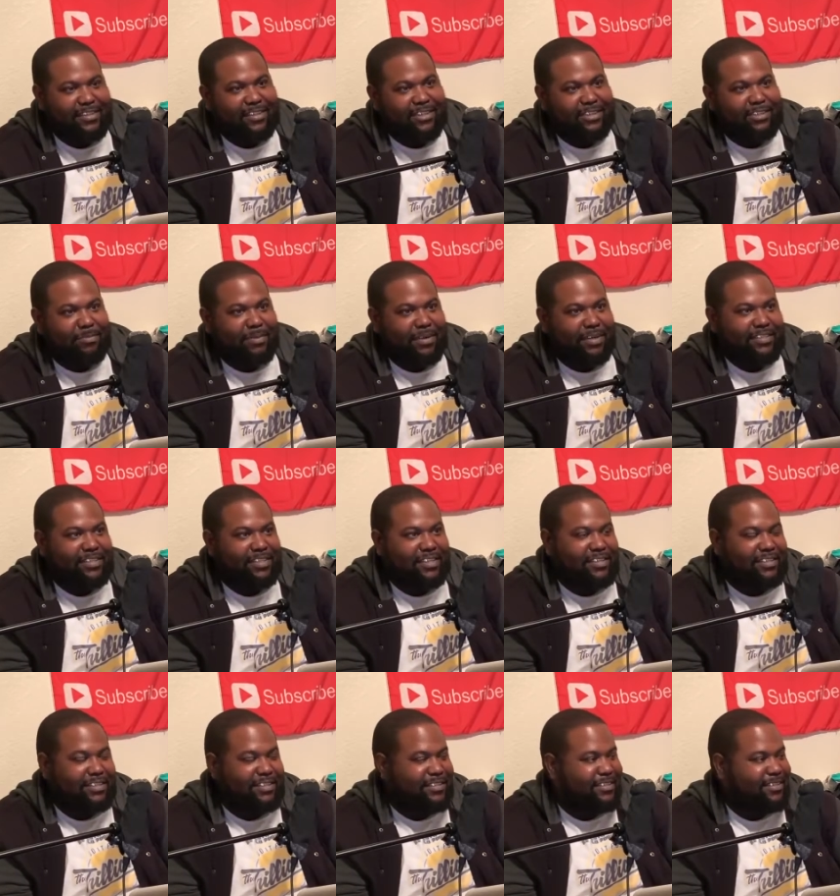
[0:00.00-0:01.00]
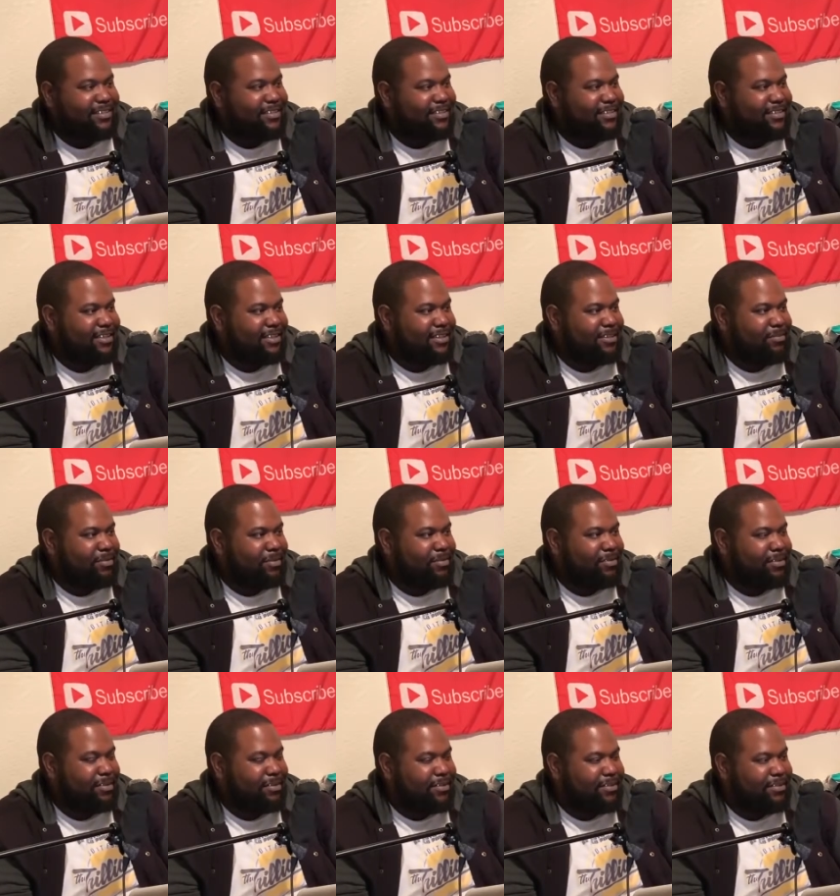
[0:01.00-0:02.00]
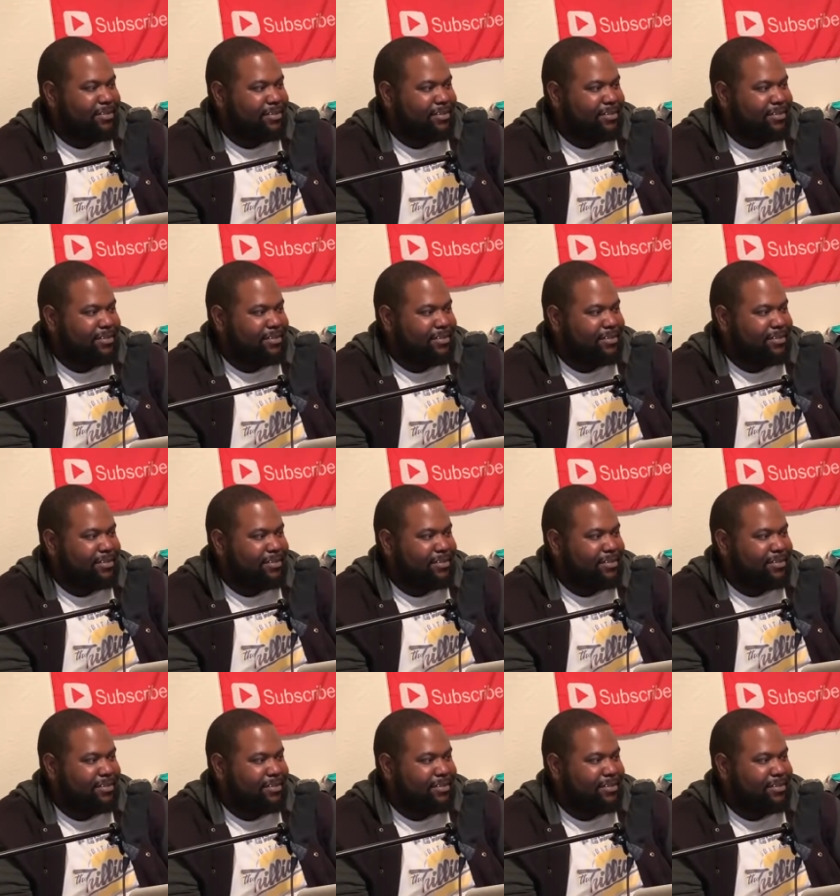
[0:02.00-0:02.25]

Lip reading: I just love how the dude in the beginning will sit there and